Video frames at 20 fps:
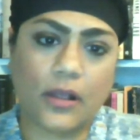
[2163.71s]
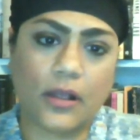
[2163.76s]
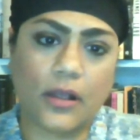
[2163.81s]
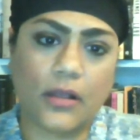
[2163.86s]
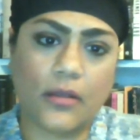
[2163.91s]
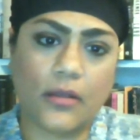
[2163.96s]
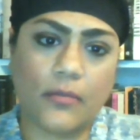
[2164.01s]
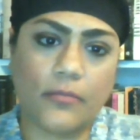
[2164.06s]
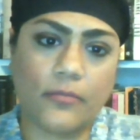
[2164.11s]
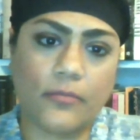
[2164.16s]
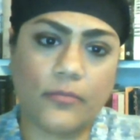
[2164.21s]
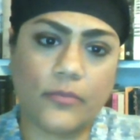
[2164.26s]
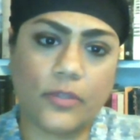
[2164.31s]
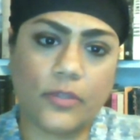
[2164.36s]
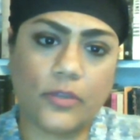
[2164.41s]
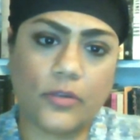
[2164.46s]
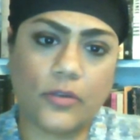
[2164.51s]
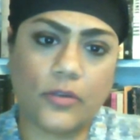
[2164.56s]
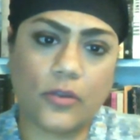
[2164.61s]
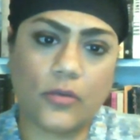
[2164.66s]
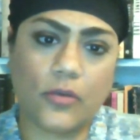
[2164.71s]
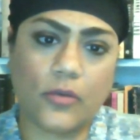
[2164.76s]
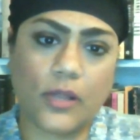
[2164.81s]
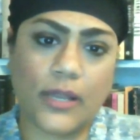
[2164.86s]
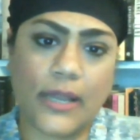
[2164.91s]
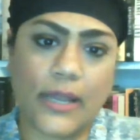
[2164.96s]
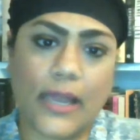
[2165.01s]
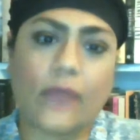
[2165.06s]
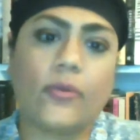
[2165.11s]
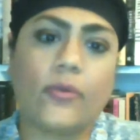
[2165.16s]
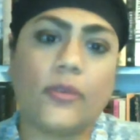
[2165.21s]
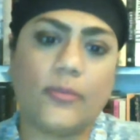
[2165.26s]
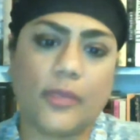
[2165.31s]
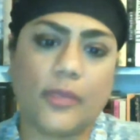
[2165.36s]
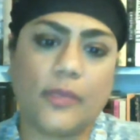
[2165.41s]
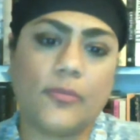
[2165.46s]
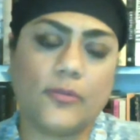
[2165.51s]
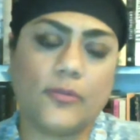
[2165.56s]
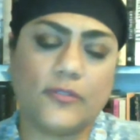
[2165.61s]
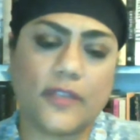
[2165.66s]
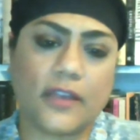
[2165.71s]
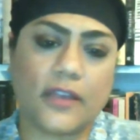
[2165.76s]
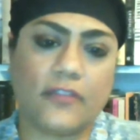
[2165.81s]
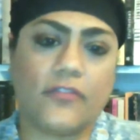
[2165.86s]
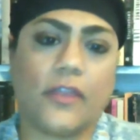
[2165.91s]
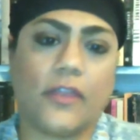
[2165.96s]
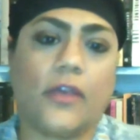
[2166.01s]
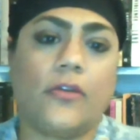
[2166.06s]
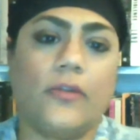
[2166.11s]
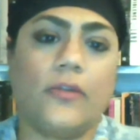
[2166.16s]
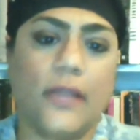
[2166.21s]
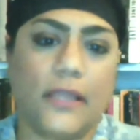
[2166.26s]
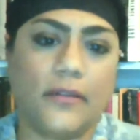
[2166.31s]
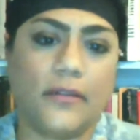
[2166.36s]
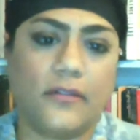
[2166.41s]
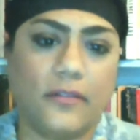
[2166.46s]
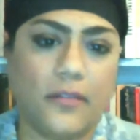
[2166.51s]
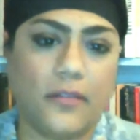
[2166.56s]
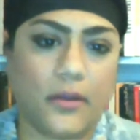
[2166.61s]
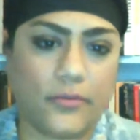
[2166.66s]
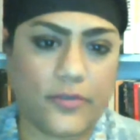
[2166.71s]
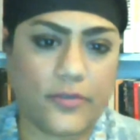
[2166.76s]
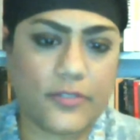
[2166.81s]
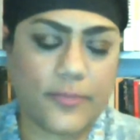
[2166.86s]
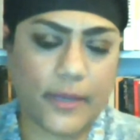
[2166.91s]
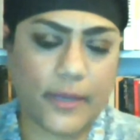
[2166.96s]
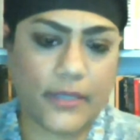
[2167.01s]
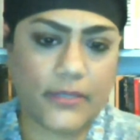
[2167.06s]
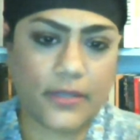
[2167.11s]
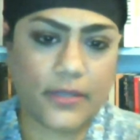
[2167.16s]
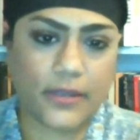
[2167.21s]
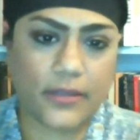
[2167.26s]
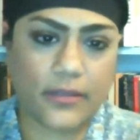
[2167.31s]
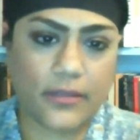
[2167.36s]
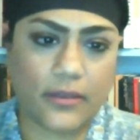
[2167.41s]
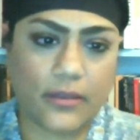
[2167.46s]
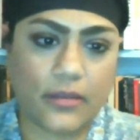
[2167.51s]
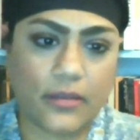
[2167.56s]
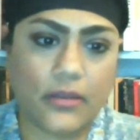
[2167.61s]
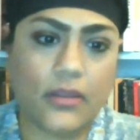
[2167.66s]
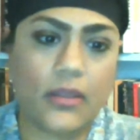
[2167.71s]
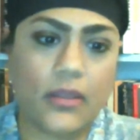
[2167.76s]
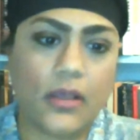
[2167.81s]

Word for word: um, you know, allowing people to have their own land in that respect either.